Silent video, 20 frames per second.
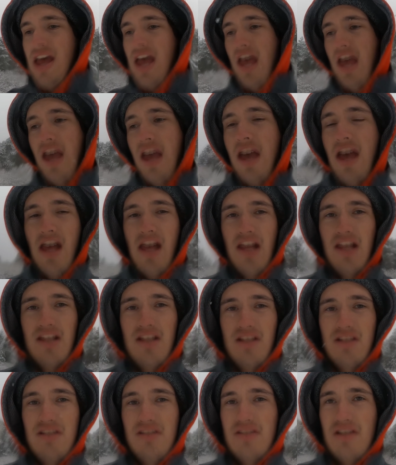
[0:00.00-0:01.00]

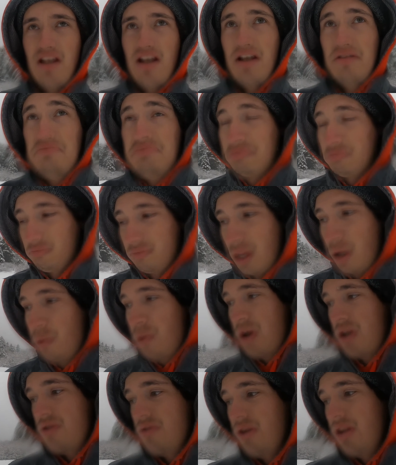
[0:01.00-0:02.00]
and it
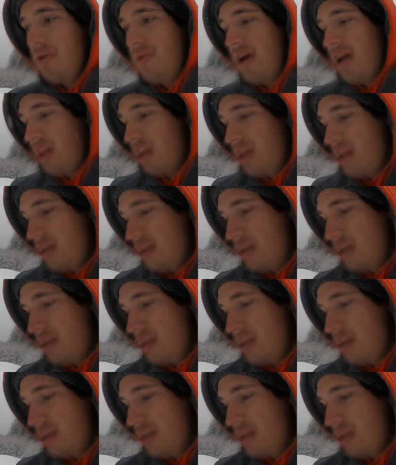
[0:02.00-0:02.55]
works really well.